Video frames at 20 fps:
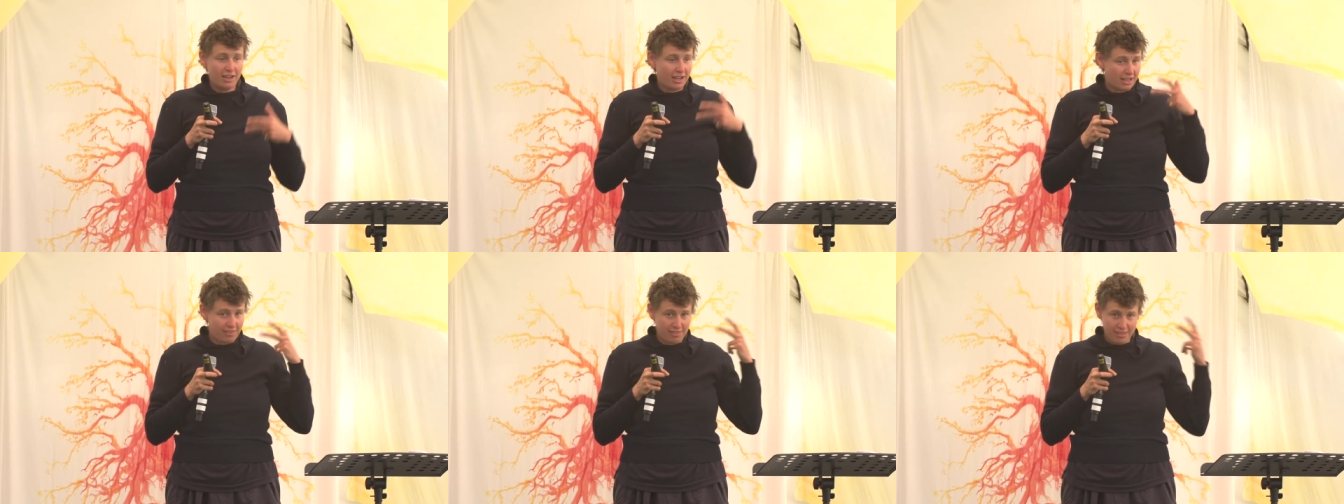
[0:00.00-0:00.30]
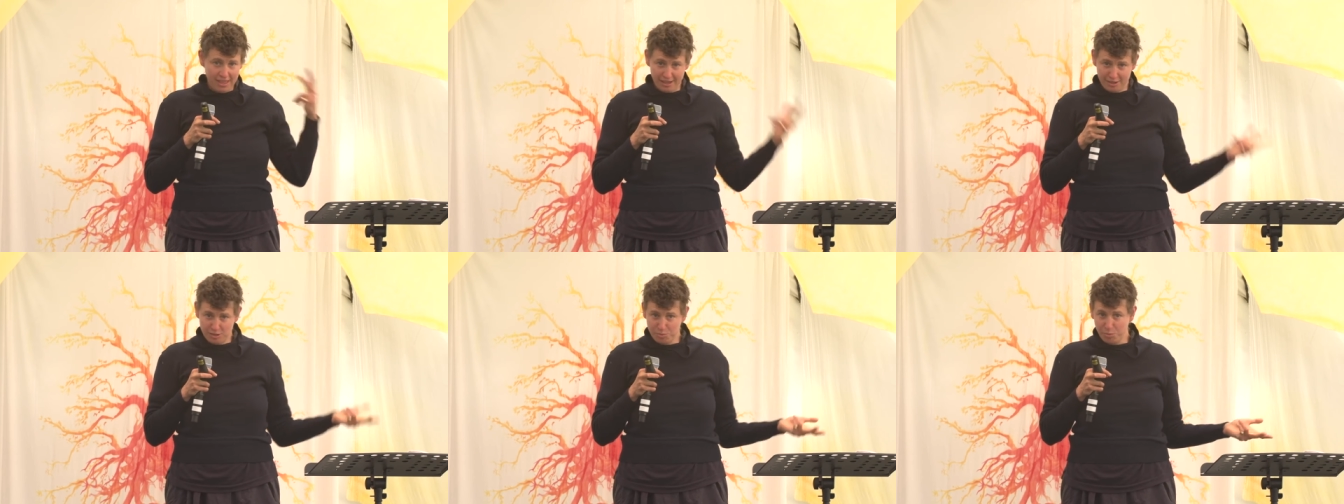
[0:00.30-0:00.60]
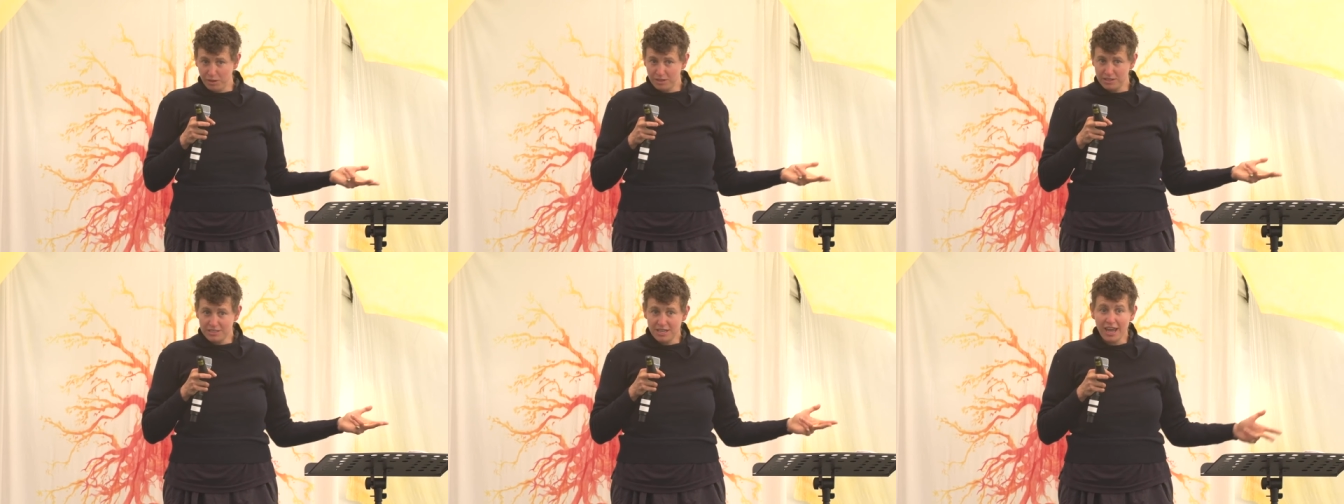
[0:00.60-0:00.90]
and the
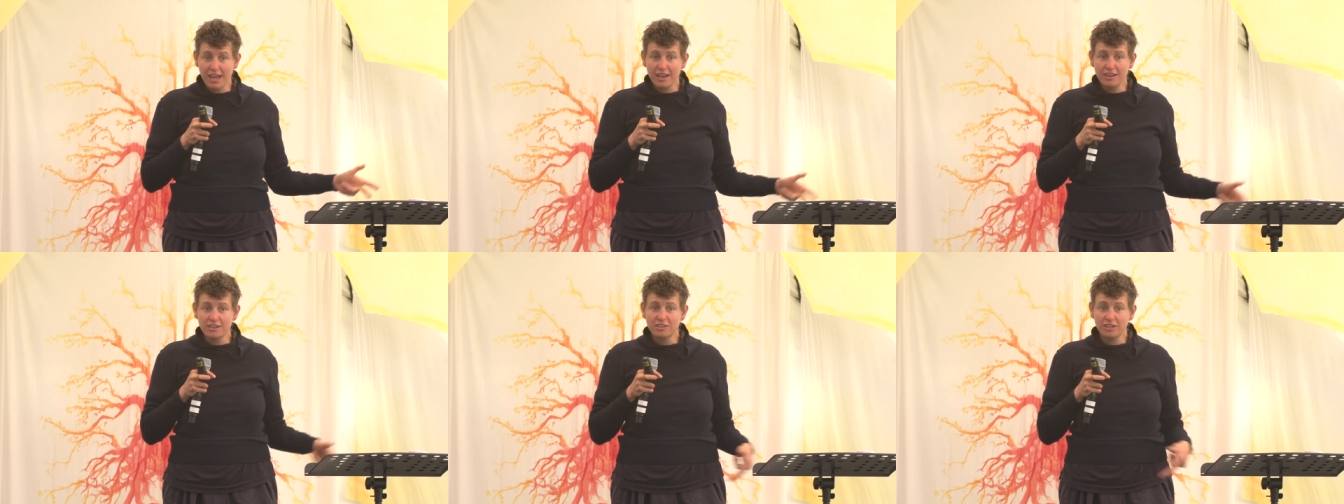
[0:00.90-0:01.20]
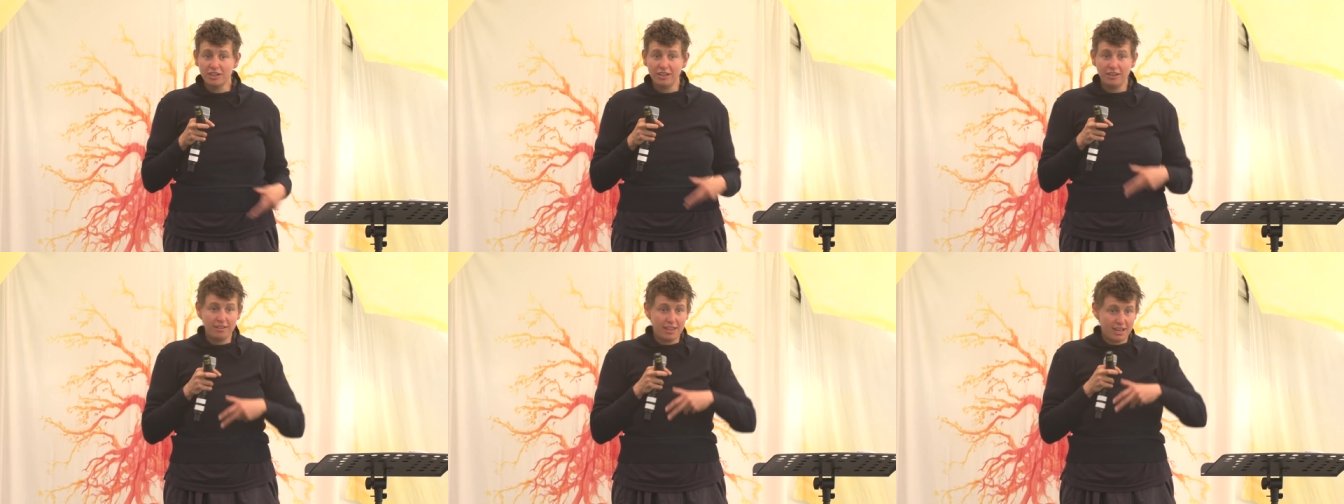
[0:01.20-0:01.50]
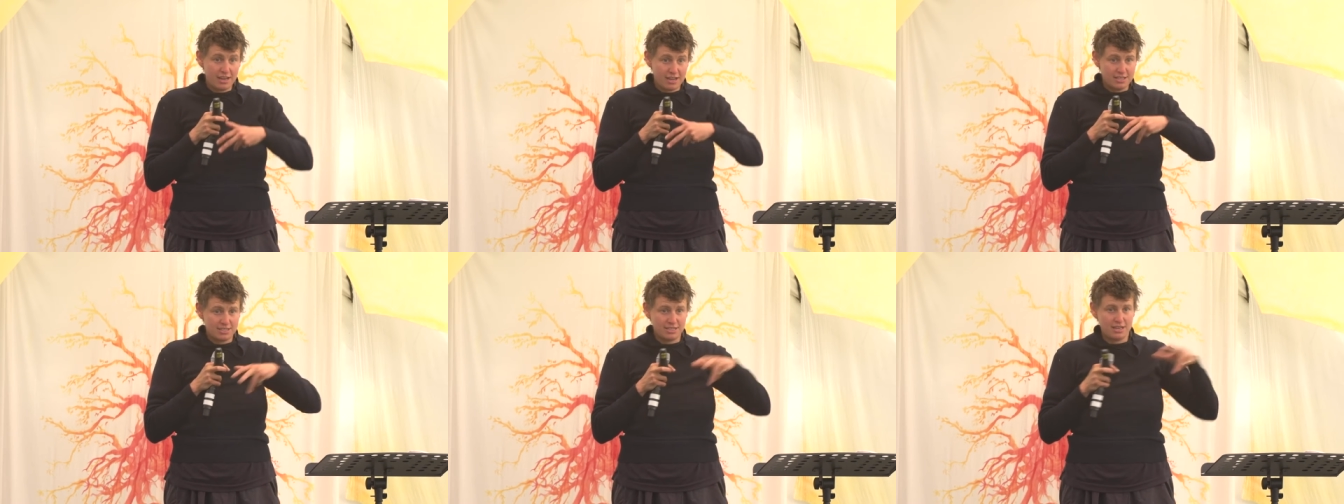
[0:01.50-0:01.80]
exploitation
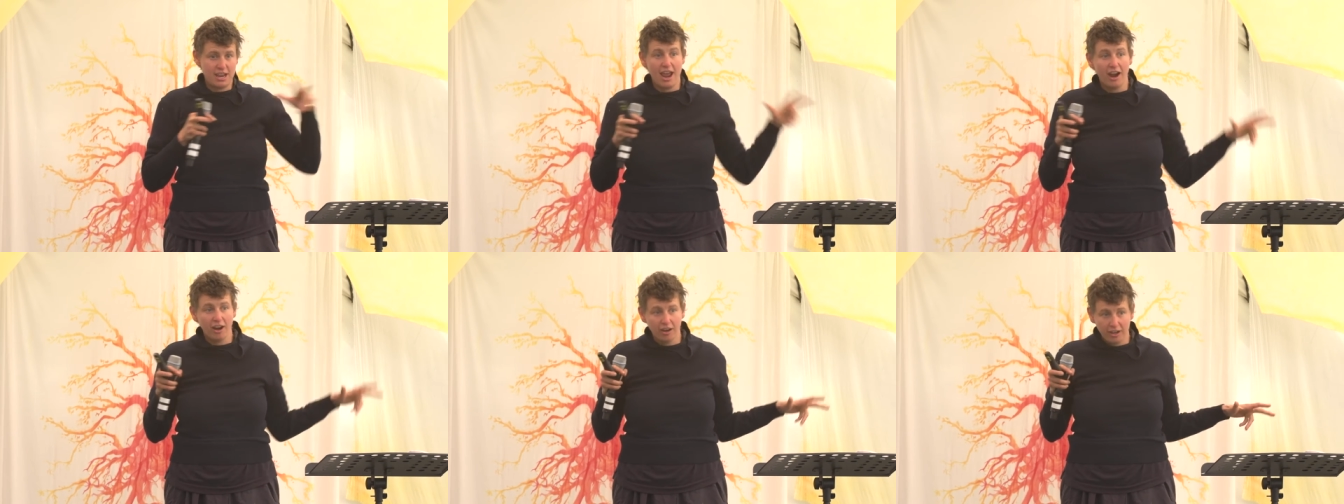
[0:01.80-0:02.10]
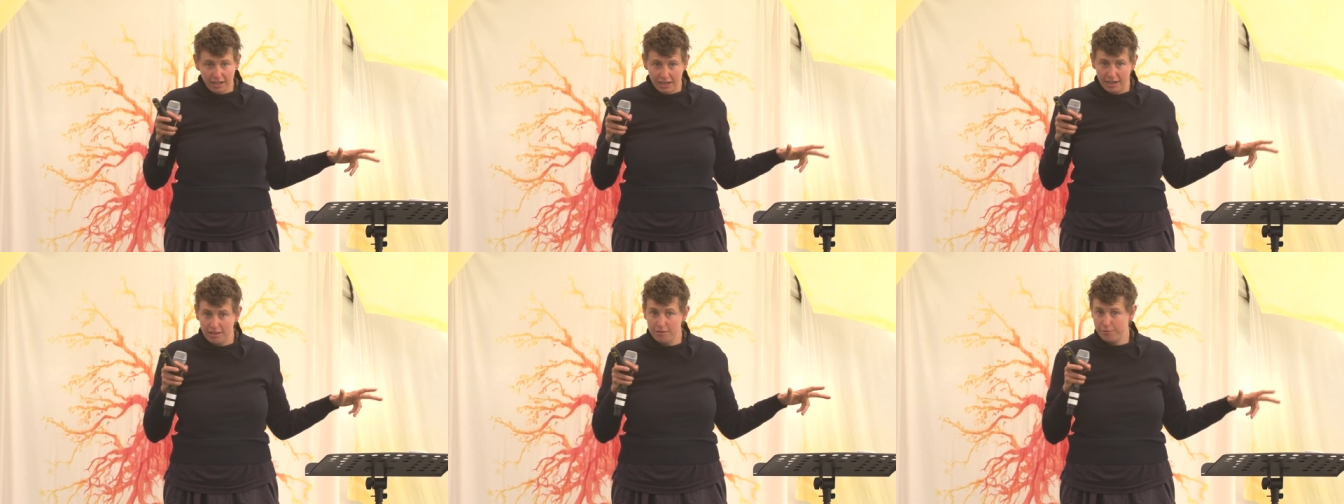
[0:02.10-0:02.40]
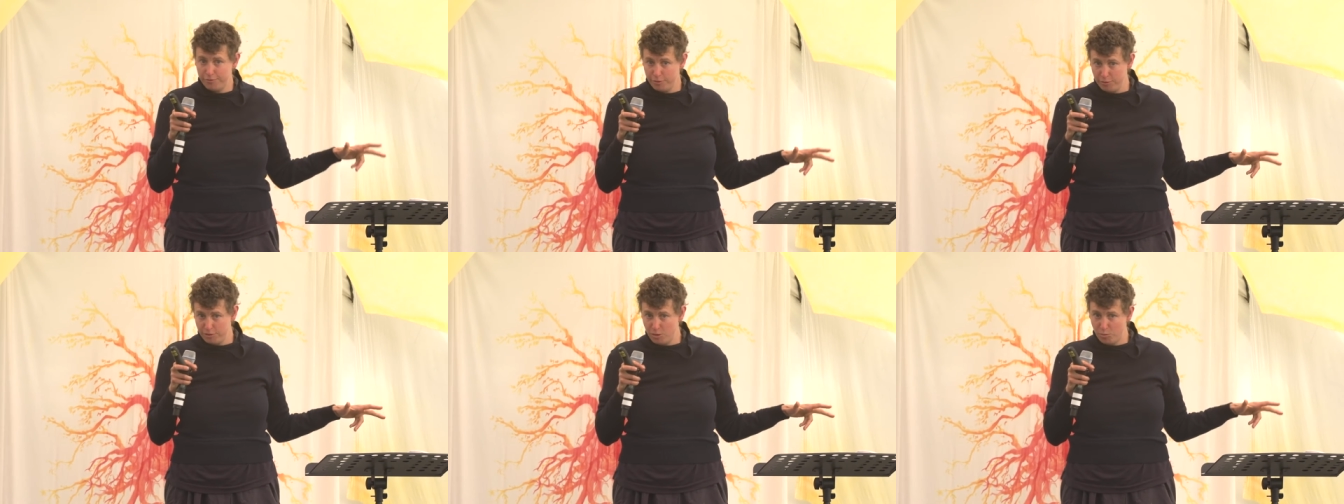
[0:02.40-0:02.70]
that is inherent in the
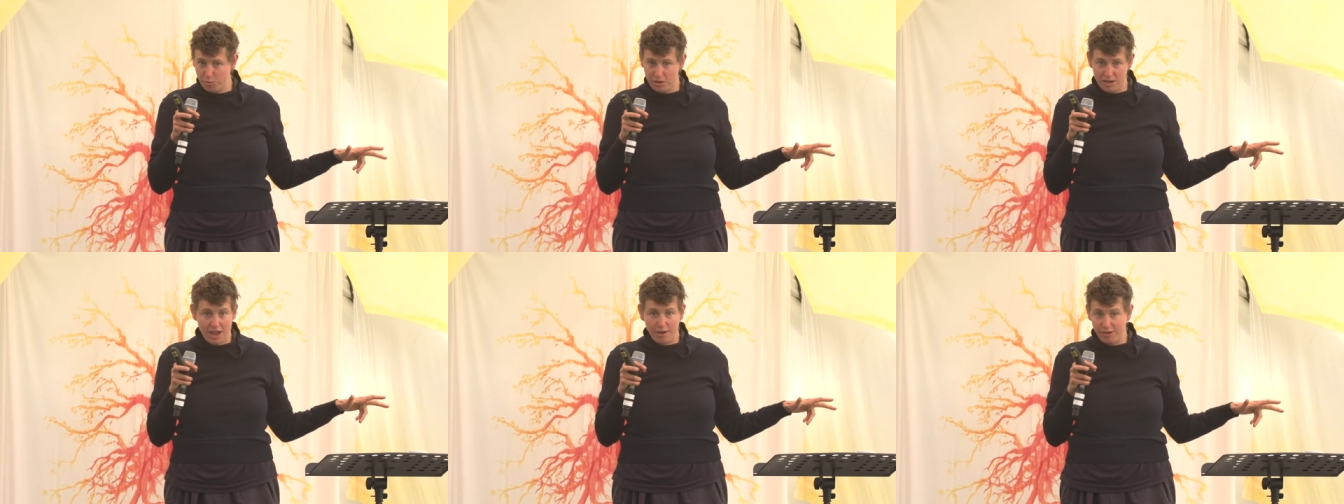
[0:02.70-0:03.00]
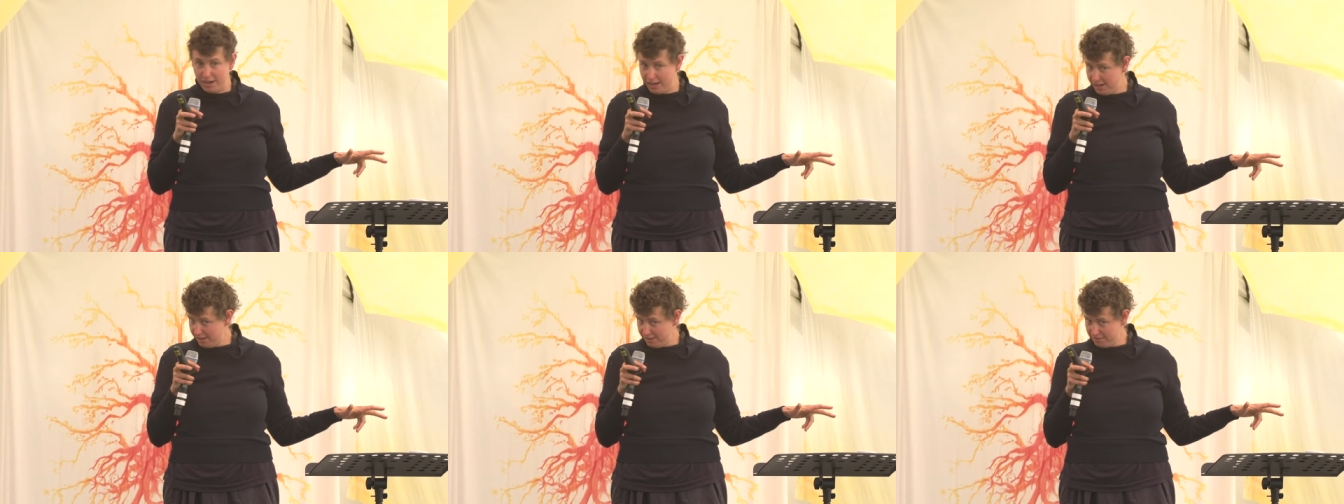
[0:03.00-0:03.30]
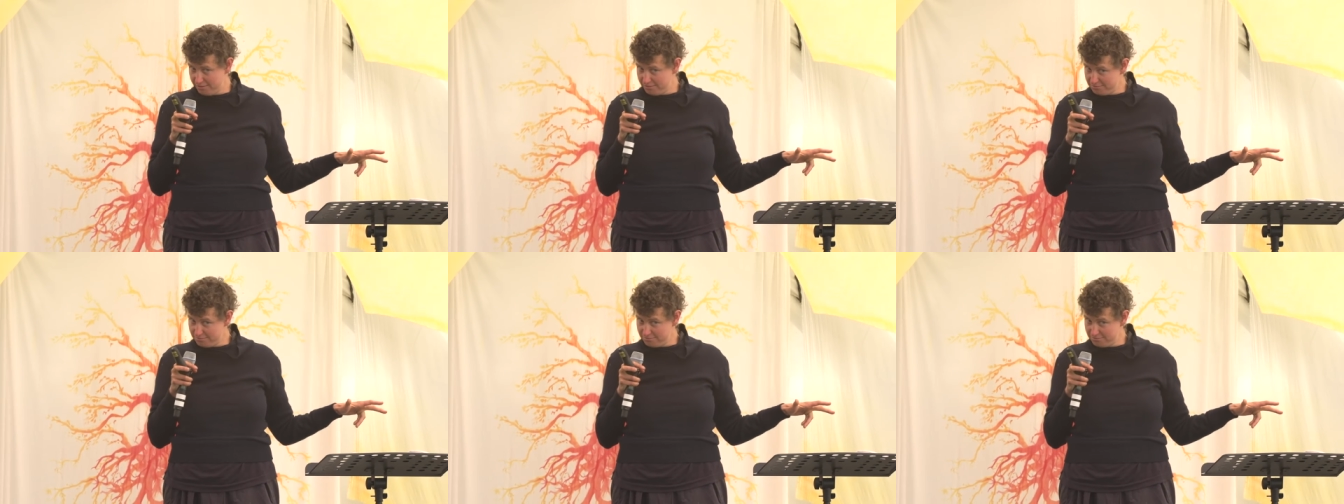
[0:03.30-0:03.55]
food that we're now eating